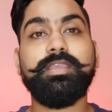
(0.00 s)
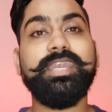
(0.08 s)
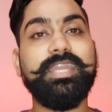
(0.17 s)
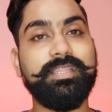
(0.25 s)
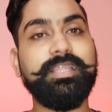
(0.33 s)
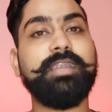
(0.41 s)

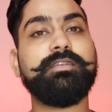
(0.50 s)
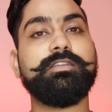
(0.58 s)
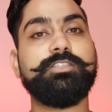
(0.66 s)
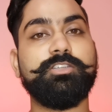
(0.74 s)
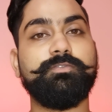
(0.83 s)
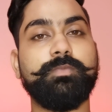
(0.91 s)
getting that
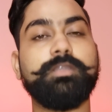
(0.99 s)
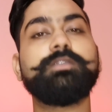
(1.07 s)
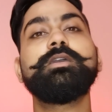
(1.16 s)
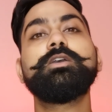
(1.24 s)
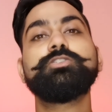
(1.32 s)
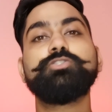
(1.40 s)
achievement.
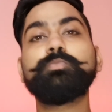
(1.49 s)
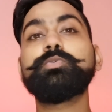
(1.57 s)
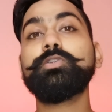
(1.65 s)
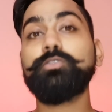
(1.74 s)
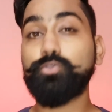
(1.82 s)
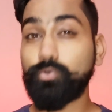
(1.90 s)
So
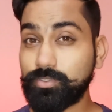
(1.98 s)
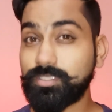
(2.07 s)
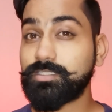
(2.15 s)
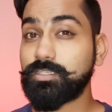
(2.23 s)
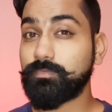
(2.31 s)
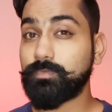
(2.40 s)
put those
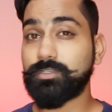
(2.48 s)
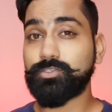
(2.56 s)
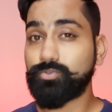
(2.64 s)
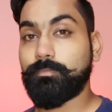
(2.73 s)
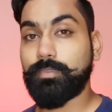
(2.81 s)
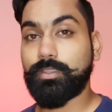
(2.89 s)

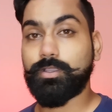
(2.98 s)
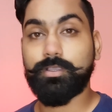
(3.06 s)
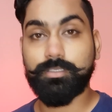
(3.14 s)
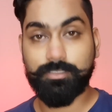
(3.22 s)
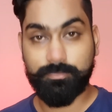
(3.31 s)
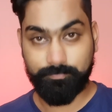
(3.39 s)
achievements,
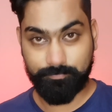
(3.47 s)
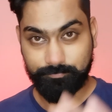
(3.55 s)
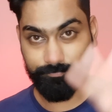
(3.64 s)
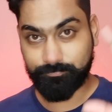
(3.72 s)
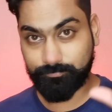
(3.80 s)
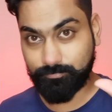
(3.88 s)
because
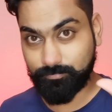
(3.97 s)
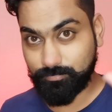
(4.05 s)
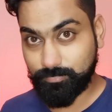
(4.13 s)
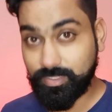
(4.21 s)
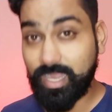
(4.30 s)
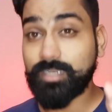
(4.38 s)

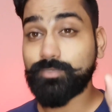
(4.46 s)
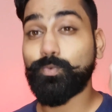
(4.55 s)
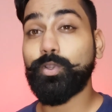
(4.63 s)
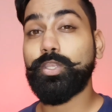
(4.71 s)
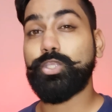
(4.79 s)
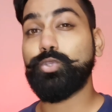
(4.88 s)
that is
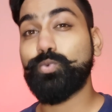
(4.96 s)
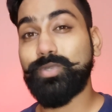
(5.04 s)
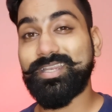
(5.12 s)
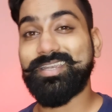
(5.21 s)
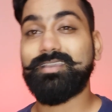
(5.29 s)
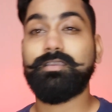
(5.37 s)
what you
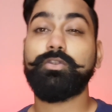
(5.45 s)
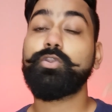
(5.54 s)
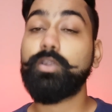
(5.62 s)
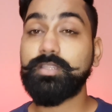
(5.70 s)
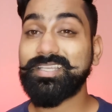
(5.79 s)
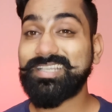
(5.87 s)
did,
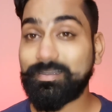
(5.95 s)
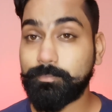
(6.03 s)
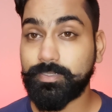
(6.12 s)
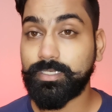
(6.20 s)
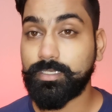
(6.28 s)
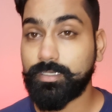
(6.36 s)
not the
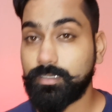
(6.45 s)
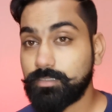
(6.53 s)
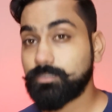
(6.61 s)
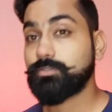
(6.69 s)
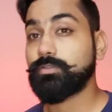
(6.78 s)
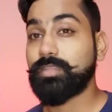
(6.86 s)
company did.
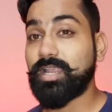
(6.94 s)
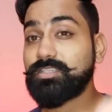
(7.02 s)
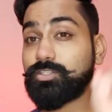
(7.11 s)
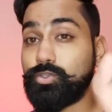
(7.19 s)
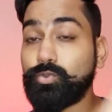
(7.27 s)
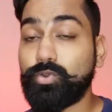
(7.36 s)
So
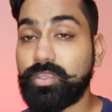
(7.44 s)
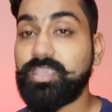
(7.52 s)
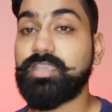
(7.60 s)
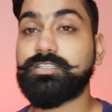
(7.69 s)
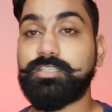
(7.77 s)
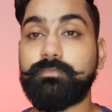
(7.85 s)
that's your
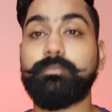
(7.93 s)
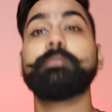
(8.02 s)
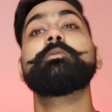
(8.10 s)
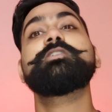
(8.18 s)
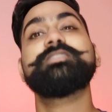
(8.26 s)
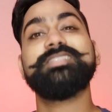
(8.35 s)
key
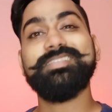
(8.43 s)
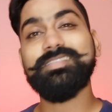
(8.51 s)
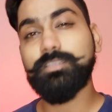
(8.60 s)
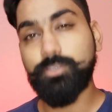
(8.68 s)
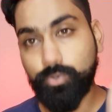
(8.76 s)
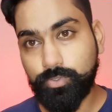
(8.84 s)
achievement, because this
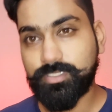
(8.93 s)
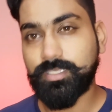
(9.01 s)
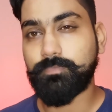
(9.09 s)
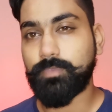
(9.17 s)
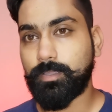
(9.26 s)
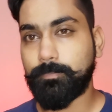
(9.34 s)
is your
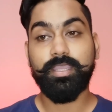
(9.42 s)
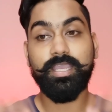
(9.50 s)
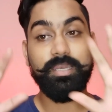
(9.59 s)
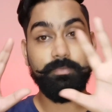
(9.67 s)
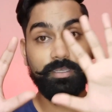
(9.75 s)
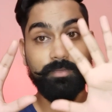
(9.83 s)
CV.
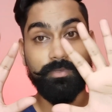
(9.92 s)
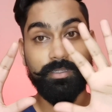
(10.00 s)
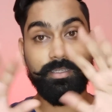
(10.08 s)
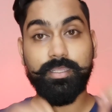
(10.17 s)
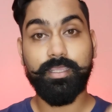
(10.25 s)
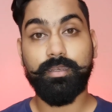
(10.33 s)
Element number
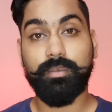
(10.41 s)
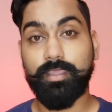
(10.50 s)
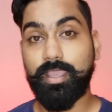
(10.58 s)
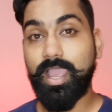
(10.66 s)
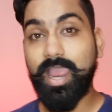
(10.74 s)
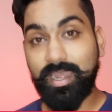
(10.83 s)
10,
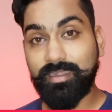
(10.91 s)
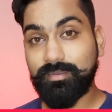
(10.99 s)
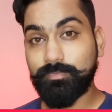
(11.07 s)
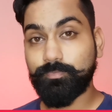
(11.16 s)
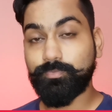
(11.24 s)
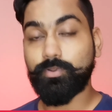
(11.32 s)
and
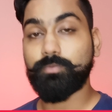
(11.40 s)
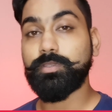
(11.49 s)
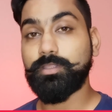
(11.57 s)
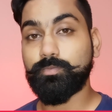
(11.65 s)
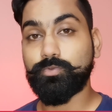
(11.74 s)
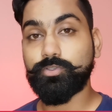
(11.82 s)
probably
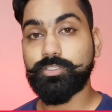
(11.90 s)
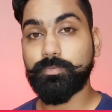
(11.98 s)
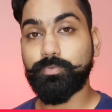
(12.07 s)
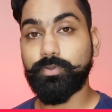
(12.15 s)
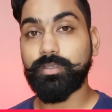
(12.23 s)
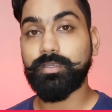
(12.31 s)
the most
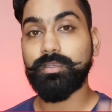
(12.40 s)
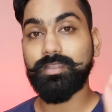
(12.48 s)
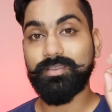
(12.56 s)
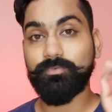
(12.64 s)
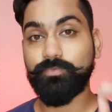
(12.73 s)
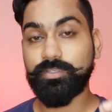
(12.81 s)
important,
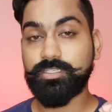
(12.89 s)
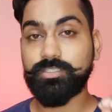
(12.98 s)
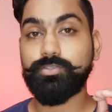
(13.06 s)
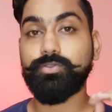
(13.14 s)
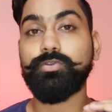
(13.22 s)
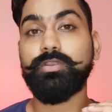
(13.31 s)
which
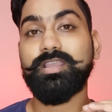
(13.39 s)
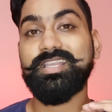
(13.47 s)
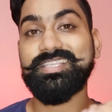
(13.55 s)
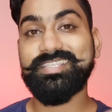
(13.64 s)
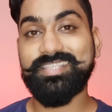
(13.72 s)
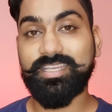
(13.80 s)
is your
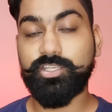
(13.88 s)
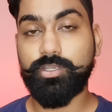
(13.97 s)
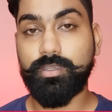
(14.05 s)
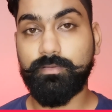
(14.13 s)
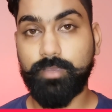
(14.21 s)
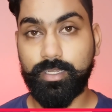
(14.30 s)
section
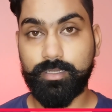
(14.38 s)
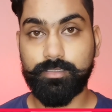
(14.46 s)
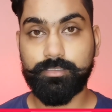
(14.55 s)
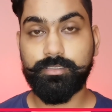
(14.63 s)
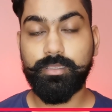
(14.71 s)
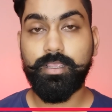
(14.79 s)

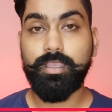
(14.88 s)
dividers.